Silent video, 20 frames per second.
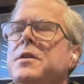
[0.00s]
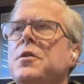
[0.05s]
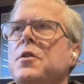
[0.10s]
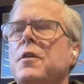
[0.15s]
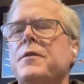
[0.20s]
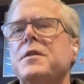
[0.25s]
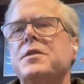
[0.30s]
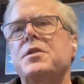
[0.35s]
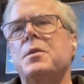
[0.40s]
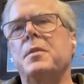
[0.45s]
get
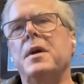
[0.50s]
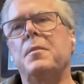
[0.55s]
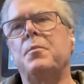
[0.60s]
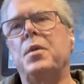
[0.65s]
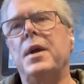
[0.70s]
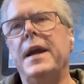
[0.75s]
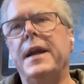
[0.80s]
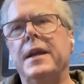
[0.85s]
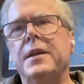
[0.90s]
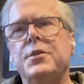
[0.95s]
nervous
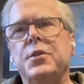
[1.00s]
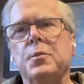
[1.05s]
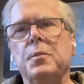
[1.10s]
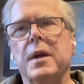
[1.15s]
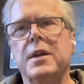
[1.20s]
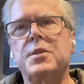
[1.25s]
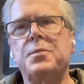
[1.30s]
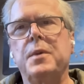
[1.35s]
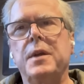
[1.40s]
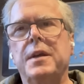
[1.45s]
about bragging
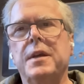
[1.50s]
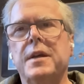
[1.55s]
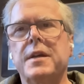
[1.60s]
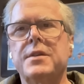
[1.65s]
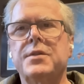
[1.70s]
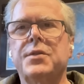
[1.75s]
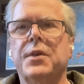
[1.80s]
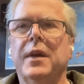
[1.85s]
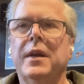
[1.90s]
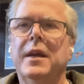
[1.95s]
too much
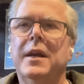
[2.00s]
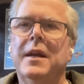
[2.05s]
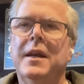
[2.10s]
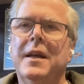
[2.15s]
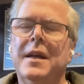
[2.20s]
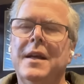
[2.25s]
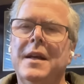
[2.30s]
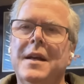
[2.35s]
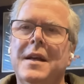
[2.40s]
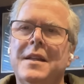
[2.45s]
because
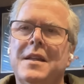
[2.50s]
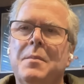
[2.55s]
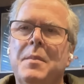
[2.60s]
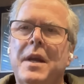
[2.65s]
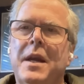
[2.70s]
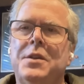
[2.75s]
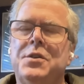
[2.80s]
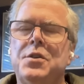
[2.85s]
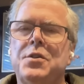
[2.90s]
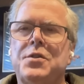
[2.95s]

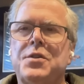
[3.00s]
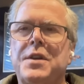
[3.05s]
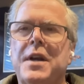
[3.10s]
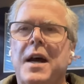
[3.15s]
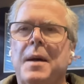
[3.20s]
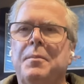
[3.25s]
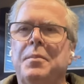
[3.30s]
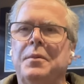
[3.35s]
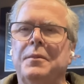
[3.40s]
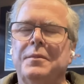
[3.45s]
the minute you
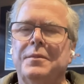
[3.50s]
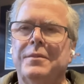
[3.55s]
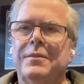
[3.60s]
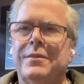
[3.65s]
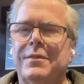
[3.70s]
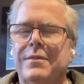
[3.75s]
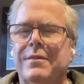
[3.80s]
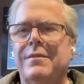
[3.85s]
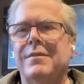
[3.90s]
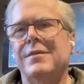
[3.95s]
stop hmm.
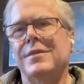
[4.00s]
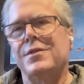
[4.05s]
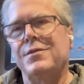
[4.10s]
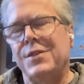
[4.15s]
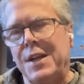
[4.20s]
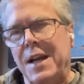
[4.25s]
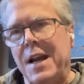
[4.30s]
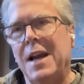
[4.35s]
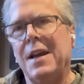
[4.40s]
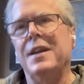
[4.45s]

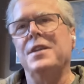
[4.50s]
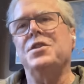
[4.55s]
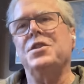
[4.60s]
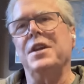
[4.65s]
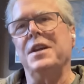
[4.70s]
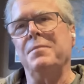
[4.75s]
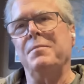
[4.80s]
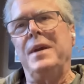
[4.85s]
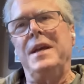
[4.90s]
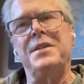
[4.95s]

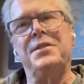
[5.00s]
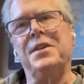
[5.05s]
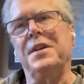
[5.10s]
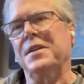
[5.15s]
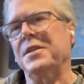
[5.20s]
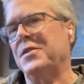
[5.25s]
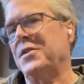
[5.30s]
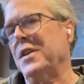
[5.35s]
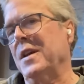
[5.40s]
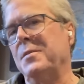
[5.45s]
challenging
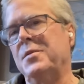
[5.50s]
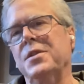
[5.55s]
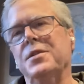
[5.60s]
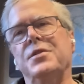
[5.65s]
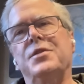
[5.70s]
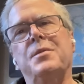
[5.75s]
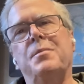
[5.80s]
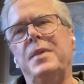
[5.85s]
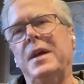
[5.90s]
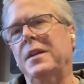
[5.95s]
basic
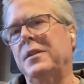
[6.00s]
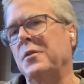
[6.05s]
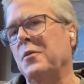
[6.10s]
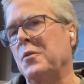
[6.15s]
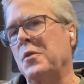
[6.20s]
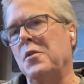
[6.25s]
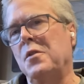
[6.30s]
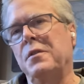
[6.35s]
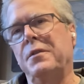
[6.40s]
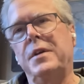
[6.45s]
assumptions about
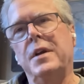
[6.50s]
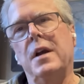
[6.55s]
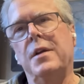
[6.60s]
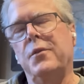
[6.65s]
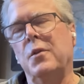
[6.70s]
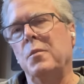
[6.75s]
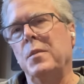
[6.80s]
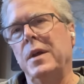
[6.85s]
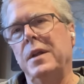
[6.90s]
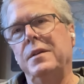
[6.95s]
the role of
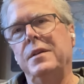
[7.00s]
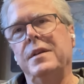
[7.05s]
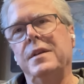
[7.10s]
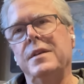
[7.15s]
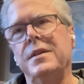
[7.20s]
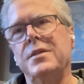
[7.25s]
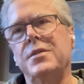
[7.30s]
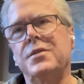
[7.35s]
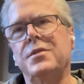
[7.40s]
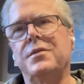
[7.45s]
government
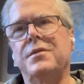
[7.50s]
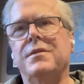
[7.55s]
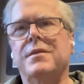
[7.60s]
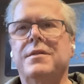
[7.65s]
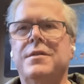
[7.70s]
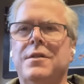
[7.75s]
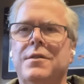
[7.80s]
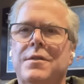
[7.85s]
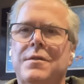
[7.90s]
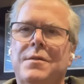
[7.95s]
is
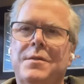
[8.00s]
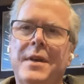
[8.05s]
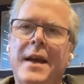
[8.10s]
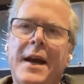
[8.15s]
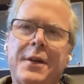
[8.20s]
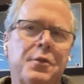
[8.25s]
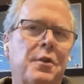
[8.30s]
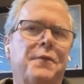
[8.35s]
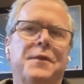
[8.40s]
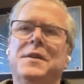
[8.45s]
your
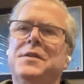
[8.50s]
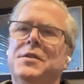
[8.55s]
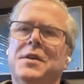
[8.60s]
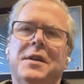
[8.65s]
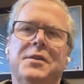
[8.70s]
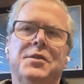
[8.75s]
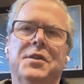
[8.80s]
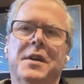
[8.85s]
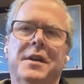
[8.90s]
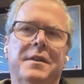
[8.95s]
atrophy
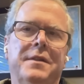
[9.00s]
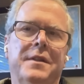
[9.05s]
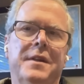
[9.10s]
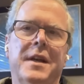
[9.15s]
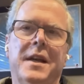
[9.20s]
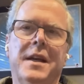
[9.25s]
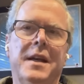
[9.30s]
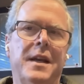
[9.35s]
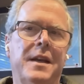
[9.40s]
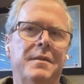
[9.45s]
sets in
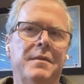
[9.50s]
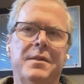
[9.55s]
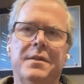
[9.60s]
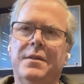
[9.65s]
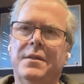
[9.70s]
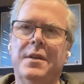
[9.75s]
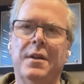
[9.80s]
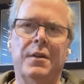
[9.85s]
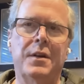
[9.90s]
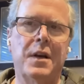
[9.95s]
and
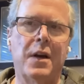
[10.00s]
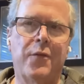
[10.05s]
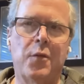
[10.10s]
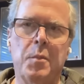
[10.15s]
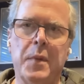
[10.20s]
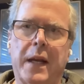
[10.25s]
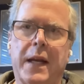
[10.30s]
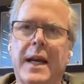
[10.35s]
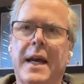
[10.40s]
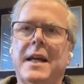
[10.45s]
mm-hmm. you know
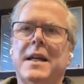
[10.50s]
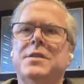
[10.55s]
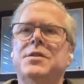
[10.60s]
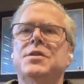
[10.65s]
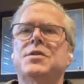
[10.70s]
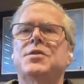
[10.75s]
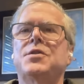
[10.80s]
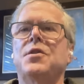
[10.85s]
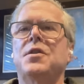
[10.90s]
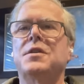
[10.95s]
government kind
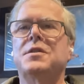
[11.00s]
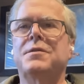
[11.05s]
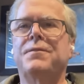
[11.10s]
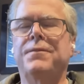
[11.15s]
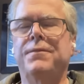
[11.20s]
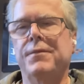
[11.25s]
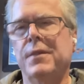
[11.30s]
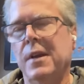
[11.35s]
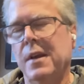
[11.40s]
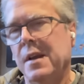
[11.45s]
of just
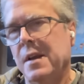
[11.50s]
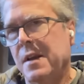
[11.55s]
starts